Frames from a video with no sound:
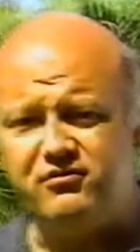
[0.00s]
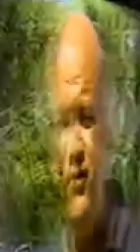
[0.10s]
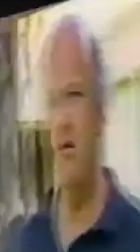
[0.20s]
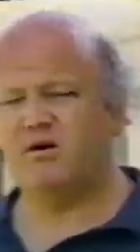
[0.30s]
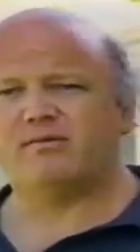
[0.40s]

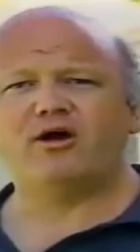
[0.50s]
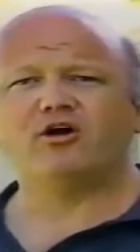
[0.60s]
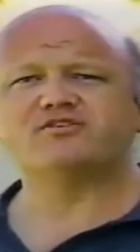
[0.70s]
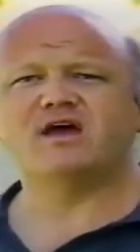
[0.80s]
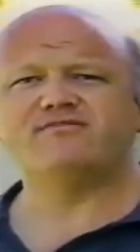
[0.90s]
One of my
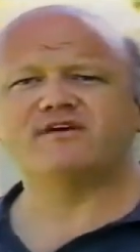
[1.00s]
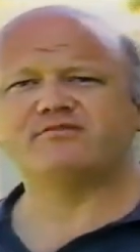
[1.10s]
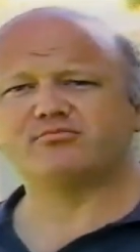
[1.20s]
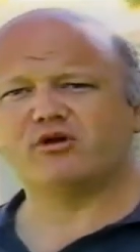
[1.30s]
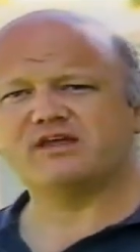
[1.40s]
all-time favorite
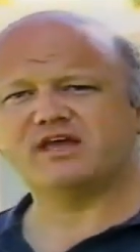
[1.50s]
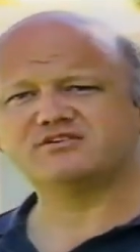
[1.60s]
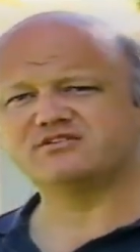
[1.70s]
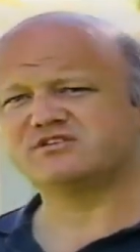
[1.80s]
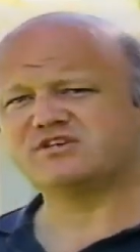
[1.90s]

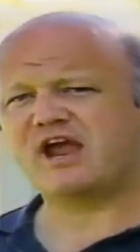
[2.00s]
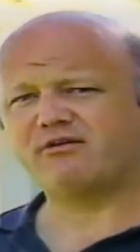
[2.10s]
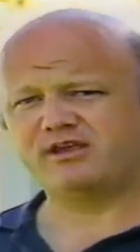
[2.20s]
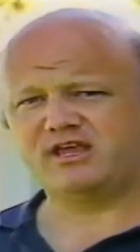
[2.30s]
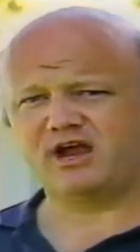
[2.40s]
broadcasters is Harry
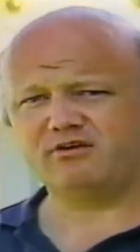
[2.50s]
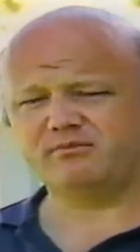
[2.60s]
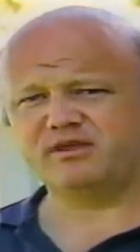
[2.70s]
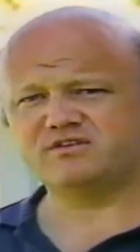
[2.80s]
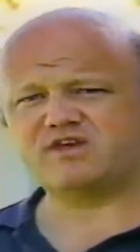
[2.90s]
Carey
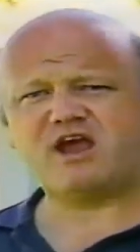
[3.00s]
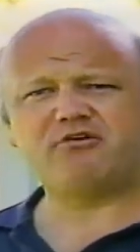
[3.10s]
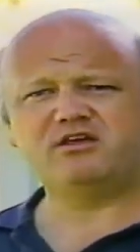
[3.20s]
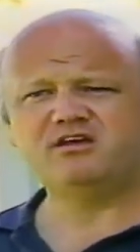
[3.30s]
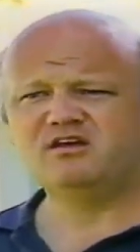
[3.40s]
because
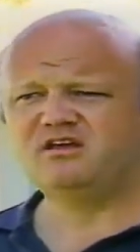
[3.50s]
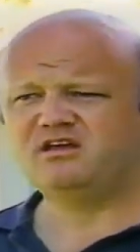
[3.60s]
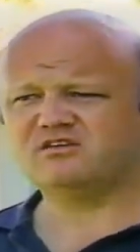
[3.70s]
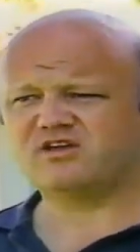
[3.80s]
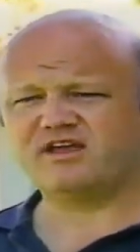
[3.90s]
Harry
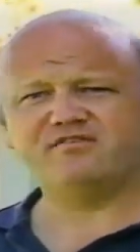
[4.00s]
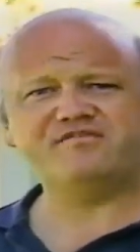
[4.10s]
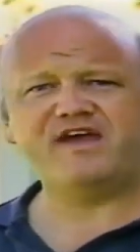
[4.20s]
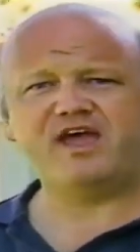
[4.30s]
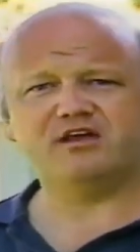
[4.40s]
is like a
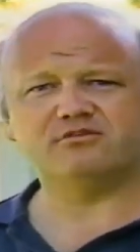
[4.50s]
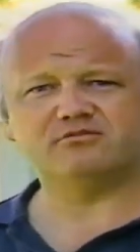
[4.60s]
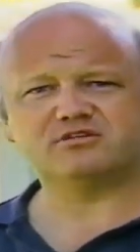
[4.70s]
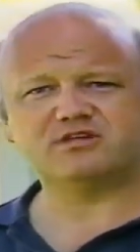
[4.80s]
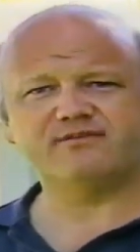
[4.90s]
fan who
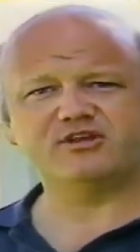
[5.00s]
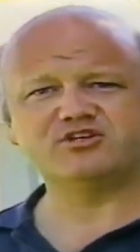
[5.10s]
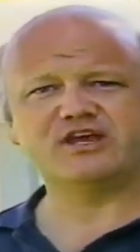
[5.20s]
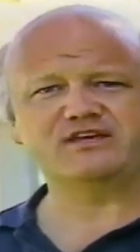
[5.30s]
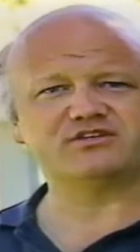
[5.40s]
is given a
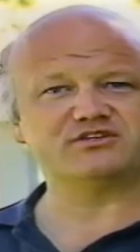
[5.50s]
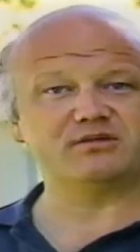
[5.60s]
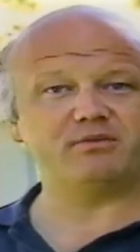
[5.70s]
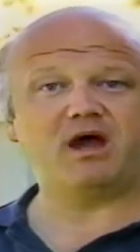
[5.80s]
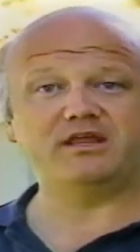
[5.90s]
chance to sit
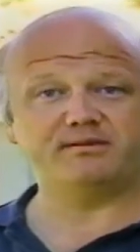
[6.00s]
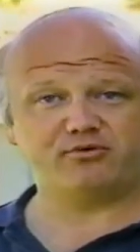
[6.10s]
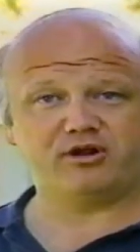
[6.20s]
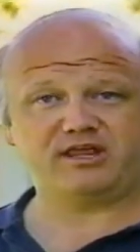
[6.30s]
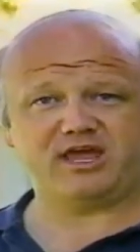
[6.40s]
behind the
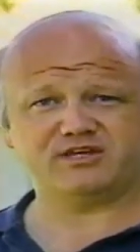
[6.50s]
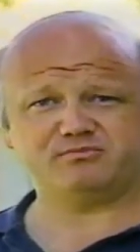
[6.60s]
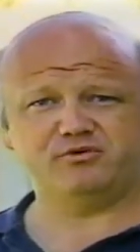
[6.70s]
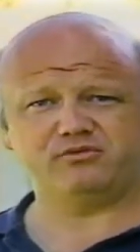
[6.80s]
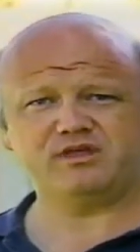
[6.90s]
broadcast
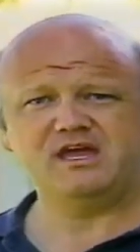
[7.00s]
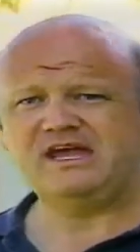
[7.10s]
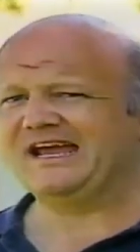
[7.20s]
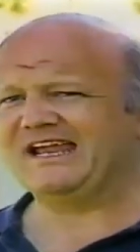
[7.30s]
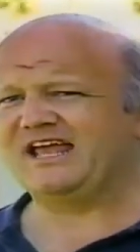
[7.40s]
booth.
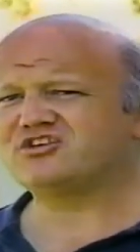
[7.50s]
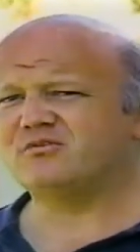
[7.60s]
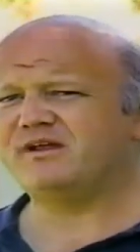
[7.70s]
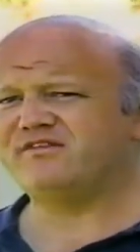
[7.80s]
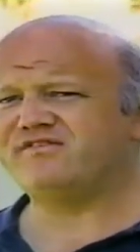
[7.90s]
And like so
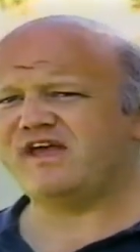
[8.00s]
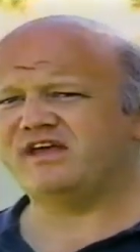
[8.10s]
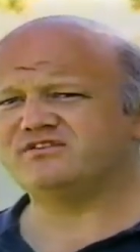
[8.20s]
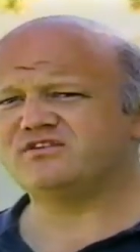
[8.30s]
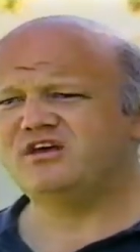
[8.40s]
many
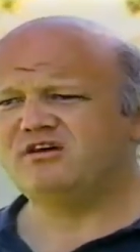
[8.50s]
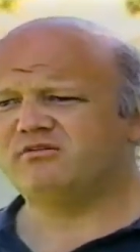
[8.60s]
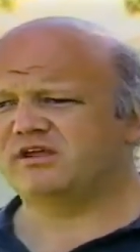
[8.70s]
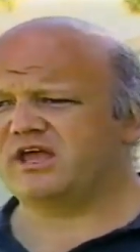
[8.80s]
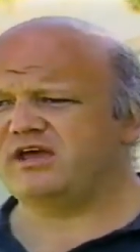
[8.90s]
fans, when
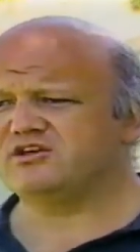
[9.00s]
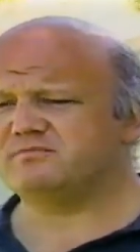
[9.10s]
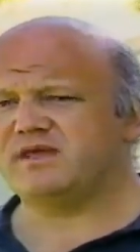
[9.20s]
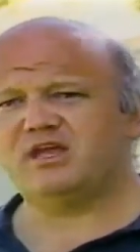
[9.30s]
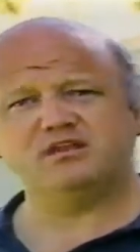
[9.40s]
a guy who's
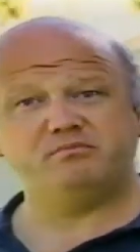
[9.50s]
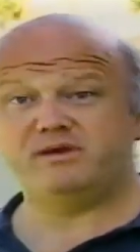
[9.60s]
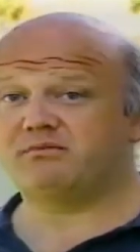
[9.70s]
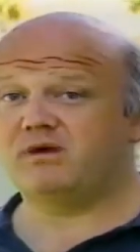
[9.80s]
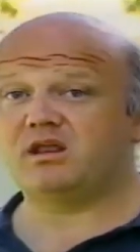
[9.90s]
making the big
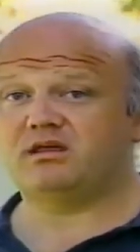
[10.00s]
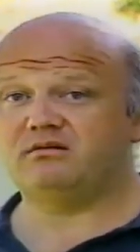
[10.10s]
money